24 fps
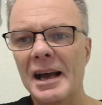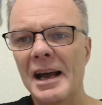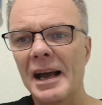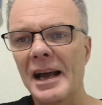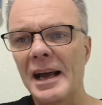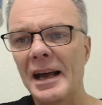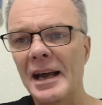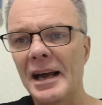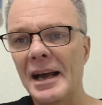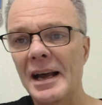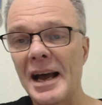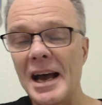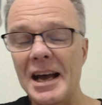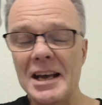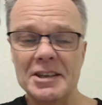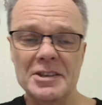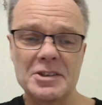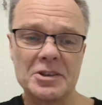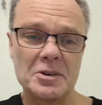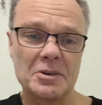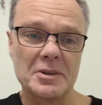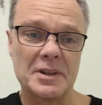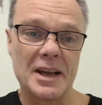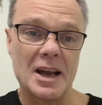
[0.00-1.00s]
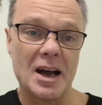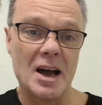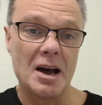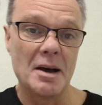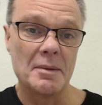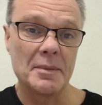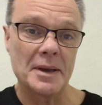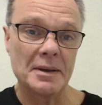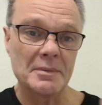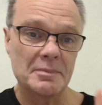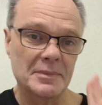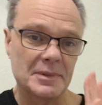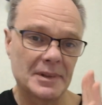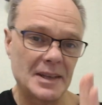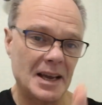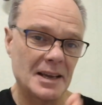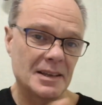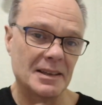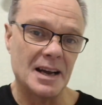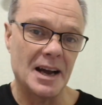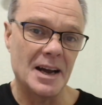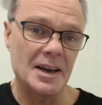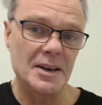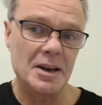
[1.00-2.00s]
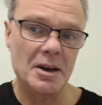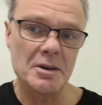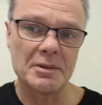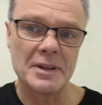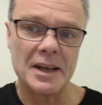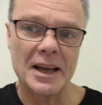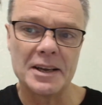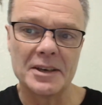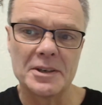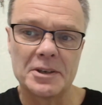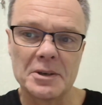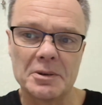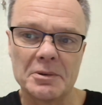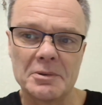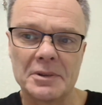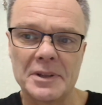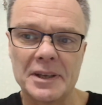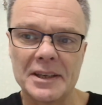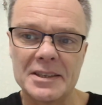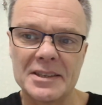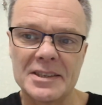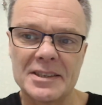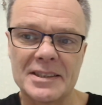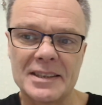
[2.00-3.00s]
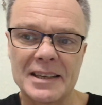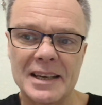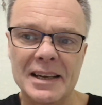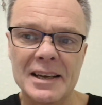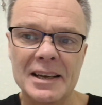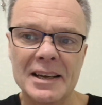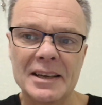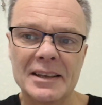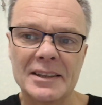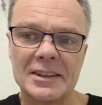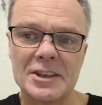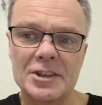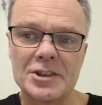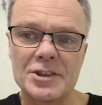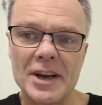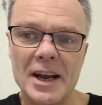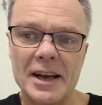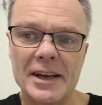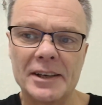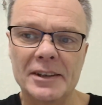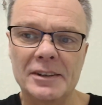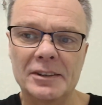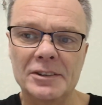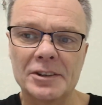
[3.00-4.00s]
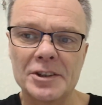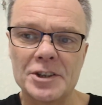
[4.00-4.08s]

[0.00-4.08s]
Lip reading: As do the Army. I know they do this the shale